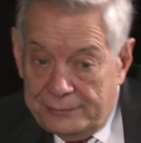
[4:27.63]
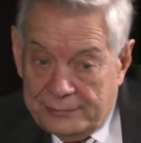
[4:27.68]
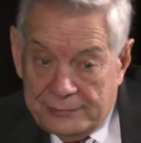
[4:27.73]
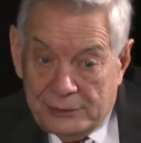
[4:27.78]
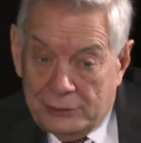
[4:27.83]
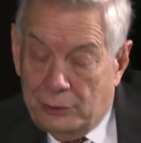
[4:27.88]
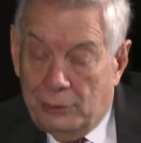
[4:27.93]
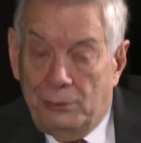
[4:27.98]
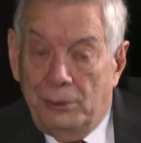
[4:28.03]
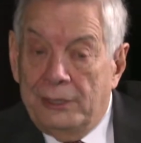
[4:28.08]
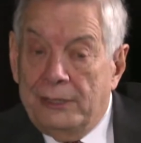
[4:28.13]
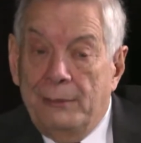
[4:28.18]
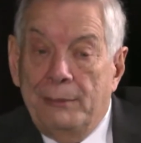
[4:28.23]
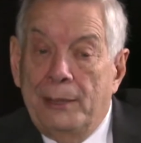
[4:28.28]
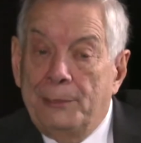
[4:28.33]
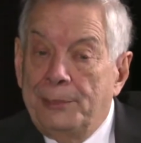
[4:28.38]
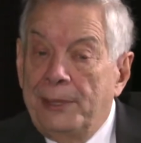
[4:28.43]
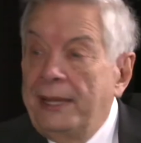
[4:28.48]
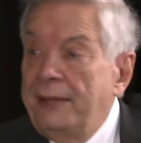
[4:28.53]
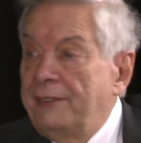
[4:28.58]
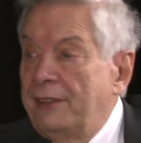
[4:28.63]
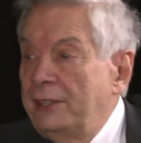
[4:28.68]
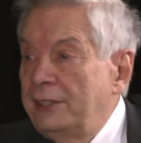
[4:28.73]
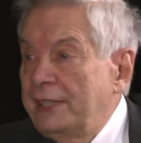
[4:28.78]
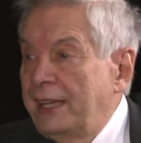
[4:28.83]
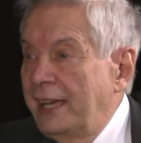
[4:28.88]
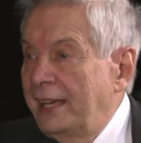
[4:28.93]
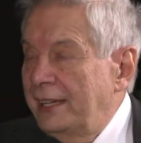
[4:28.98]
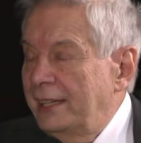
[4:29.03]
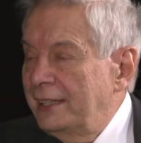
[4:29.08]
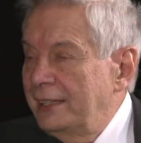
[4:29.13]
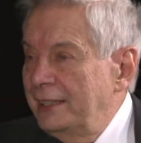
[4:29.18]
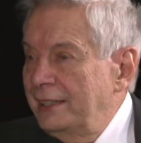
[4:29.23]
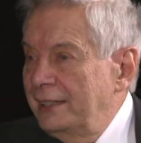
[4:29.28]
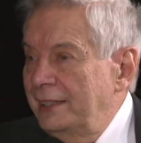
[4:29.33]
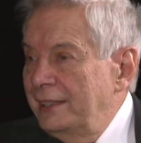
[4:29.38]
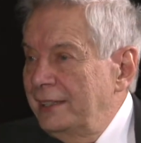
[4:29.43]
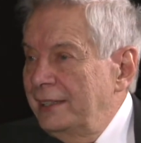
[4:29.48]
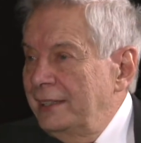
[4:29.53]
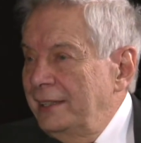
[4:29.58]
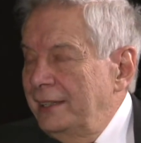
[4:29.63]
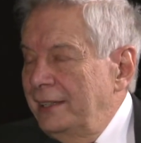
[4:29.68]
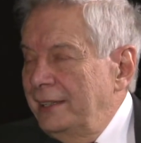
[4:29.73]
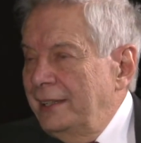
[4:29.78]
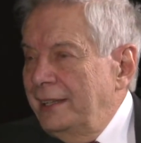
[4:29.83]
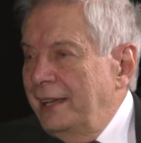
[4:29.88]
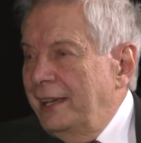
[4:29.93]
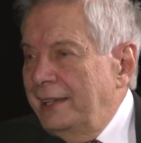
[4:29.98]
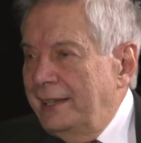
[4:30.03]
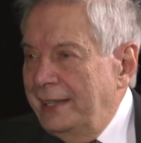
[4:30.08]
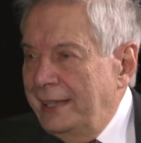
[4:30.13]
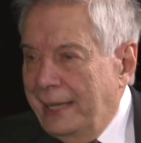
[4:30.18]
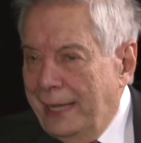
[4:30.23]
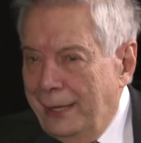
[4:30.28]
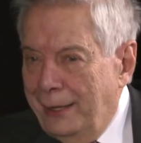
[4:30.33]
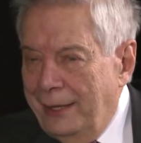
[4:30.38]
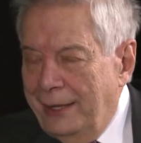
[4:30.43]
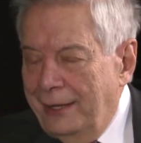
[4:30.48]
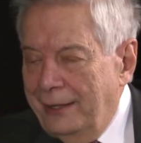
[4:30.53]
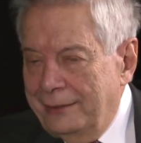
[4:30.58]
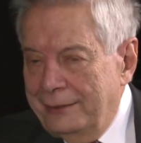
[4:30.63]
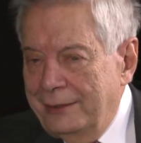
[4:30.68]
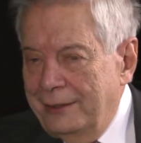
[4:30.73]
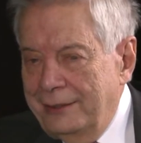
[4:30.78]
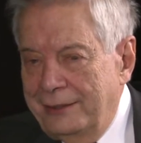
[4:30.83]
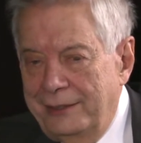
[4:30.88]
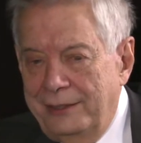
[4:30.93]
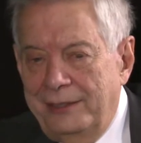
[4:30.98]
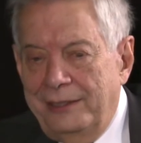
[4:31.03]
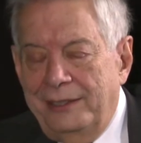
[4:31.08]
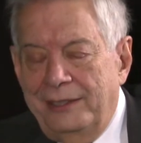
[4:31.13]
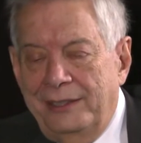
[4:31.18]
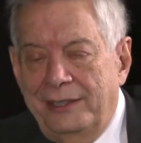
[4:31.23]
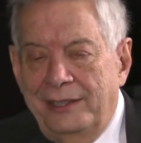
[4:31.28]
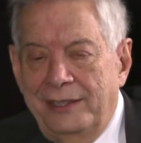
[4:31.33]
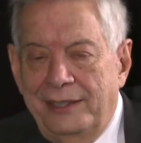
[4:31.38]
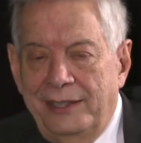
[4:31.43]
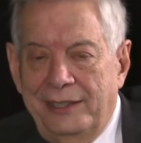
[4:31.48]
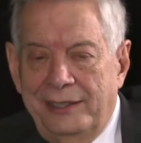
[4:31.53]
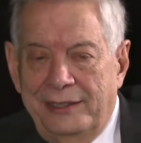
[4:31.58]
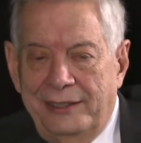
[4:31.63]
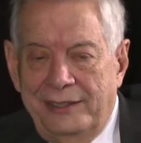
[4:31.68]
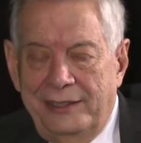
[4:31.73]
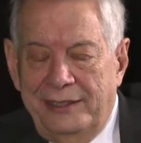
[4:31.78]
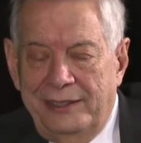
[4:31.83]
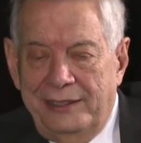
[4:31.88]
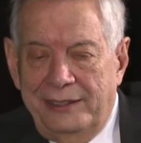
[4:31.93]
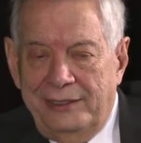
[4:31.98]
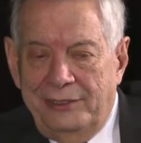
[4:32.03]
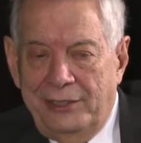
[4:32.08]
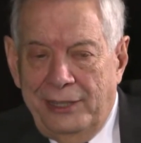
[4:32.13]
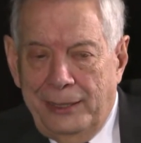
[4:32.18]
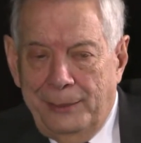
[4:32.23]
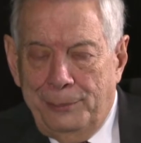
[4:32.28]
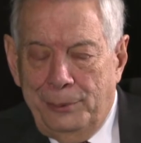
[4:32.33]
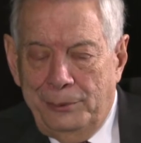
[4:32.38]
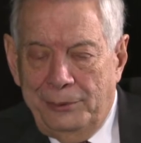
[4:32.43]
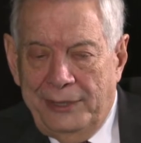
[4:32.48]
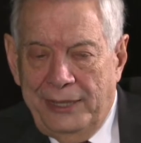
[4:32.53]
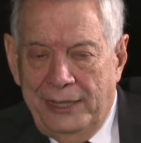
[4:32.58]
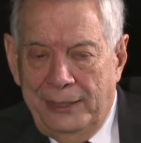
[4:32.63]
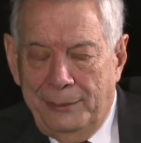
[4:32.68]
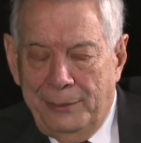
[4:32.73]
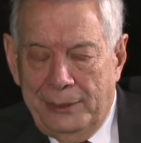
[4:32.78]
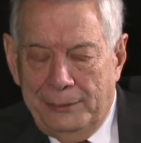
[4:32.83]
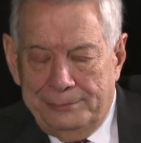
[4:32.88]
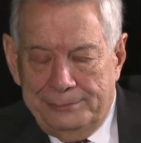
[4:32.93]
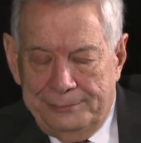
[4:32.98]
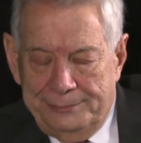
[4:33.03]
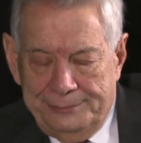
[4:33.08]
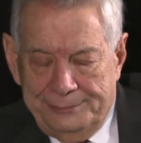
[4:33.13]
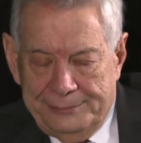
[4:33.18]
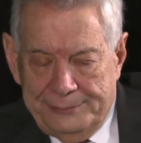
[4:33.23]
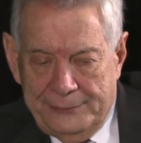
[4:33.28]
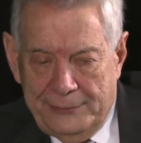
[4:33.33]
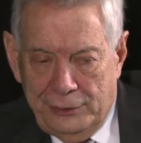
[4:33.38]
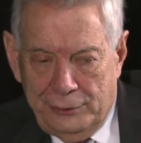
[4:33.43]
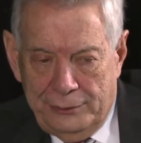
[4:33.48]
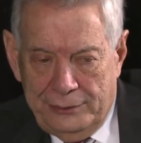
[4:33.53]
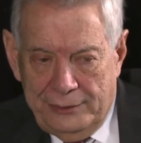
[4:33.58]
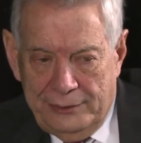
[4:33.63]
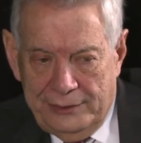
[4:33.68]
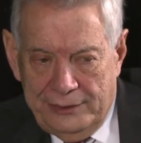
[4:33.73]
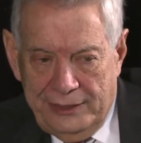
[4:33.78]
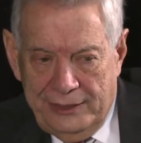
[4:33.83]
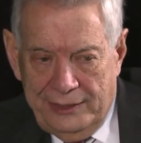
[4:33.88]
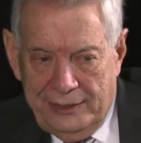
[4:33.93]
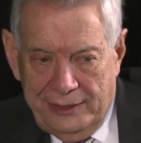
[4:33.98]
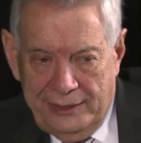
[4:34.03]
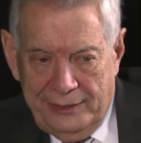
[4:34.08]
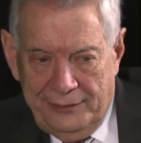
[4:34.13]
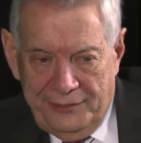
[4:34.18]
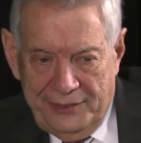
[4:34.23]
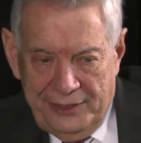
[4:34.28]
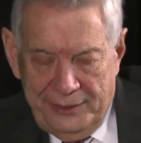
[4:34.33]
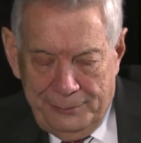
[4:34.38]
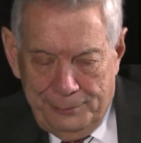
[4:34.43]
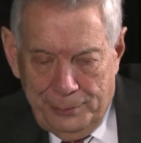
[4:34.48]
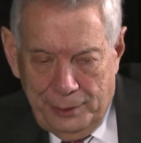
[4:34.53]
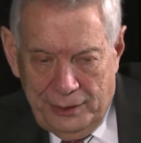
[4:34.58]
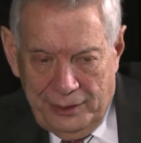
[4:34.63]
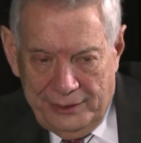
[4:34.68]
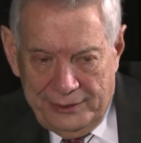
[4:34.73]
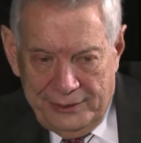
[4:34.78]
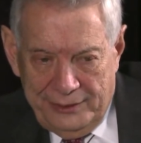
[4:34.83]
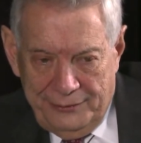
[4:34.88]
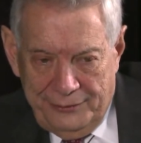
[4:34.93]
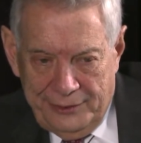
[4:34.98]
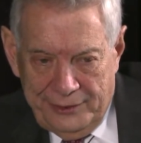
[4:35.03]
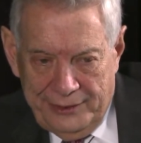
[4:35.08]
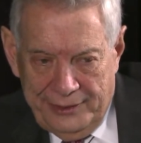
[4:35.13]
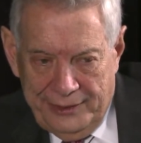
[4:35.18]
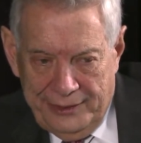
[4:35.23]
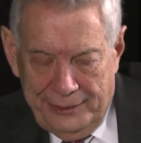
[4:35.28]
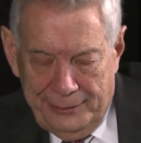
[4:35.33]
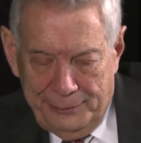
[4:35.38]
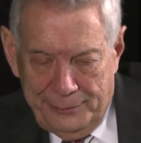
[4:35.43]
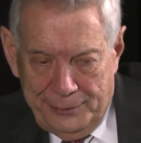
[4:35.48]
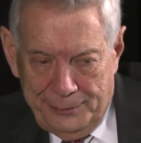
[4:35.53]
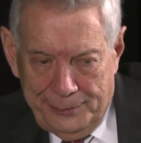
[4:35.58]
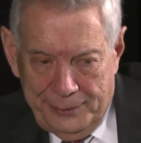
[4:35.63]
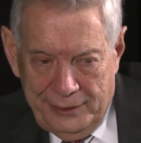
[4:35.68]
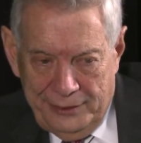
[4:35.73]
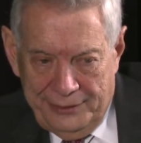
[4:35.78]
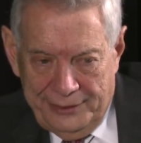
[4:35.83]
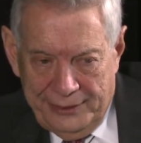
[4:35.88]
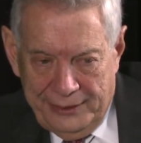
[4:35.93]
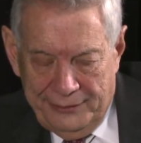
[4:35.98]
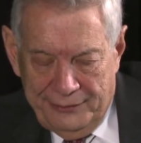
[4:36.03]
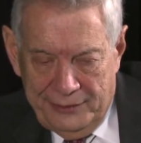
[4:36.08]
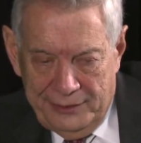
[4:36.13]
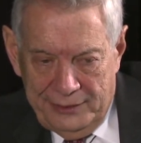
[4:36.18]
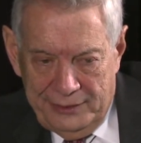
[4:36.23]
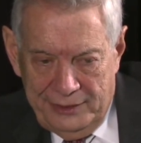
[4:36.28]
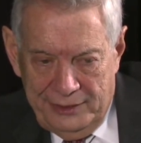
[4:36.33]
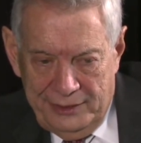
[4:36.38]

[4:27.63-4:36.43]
so we'll come up and have a look at it. And he came, and the chap who came up, just again, I have these blocks for names, but I'll think of it.